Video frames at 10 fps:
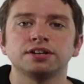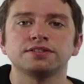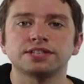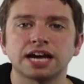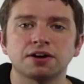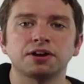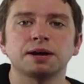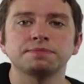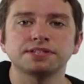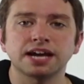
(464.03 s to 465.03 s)
down,
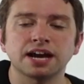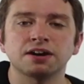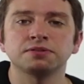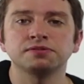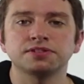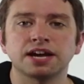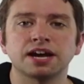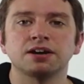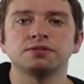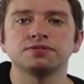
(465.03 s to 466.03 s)
up, down,
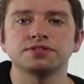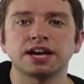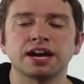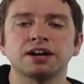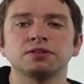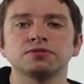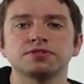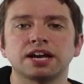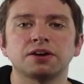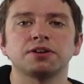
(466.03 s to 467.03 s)
down, down,
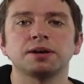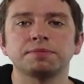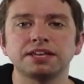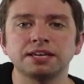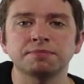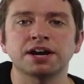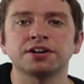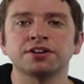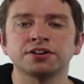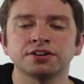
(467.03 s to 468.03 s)
down, up, E
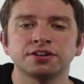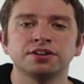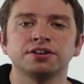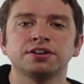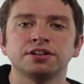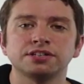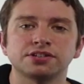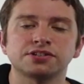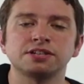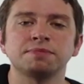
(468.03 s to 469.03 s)
minor, to
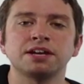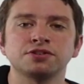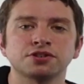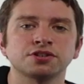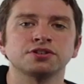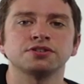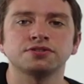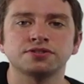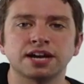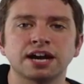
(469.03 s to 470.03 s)
C major,
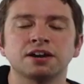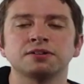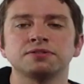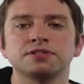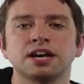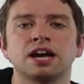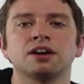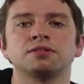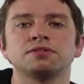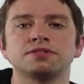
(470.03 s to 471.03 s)
down,
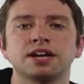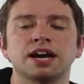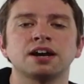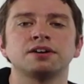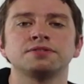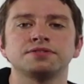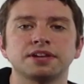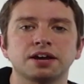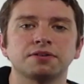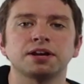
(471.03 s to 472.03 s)
down, down,
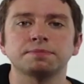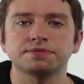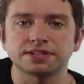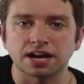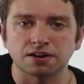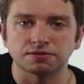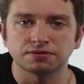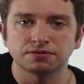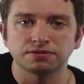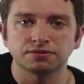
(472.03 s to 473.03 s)
down, up,
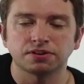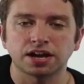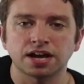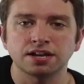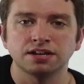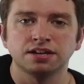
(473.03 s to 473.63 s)
down. Okay?